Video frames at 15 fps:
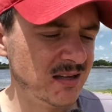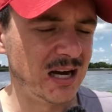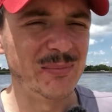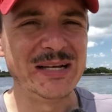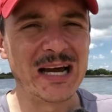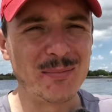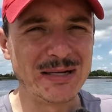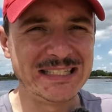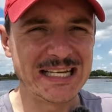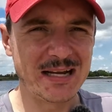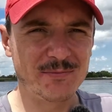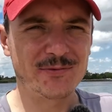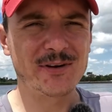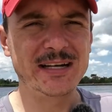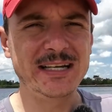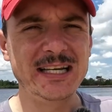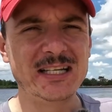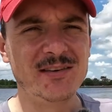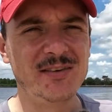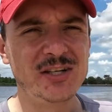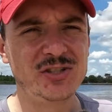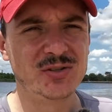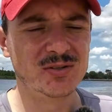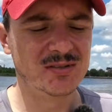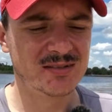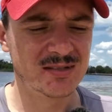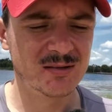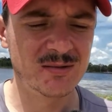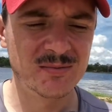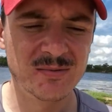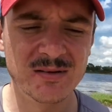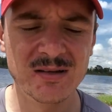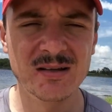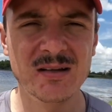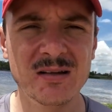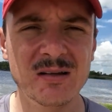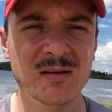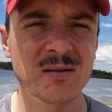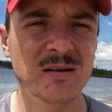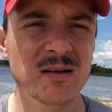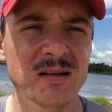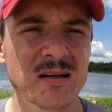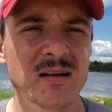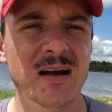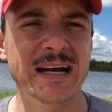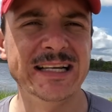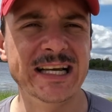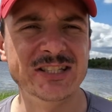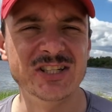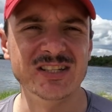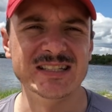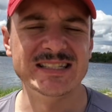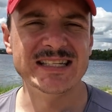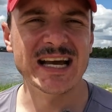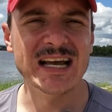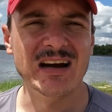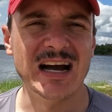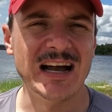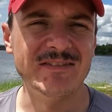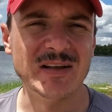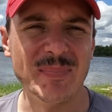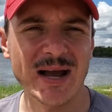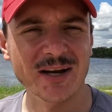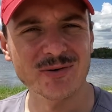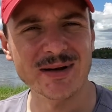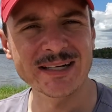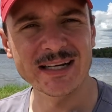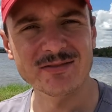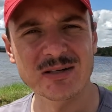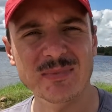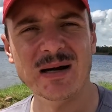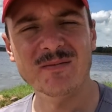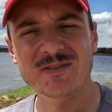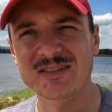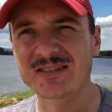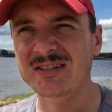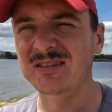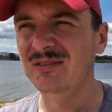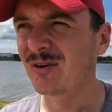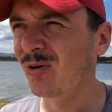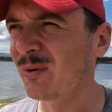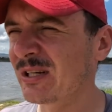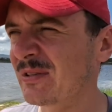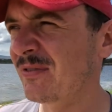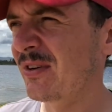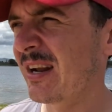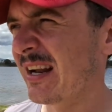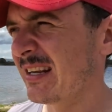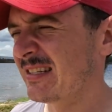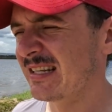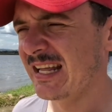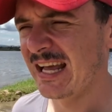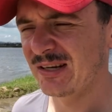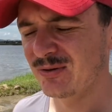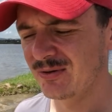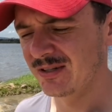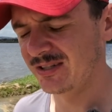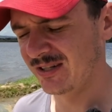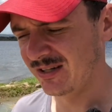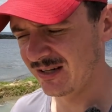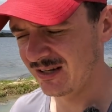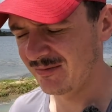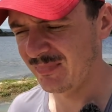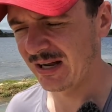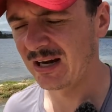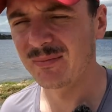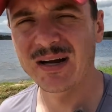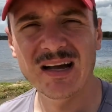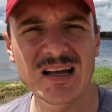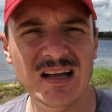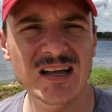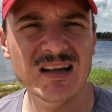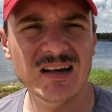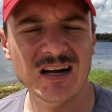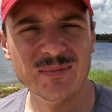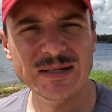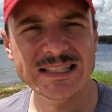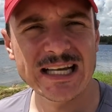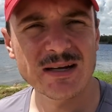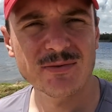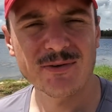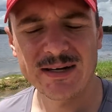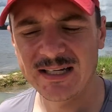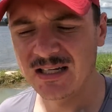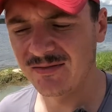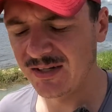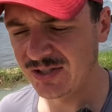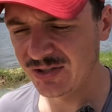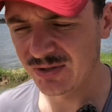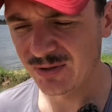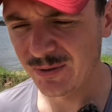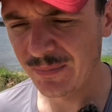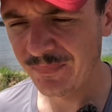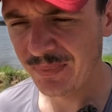I'm a debt-free individual. I guess you could say I have to pay rent every month, so you could almost view that as a debt, couldn't you? But I'm a debt-free individual.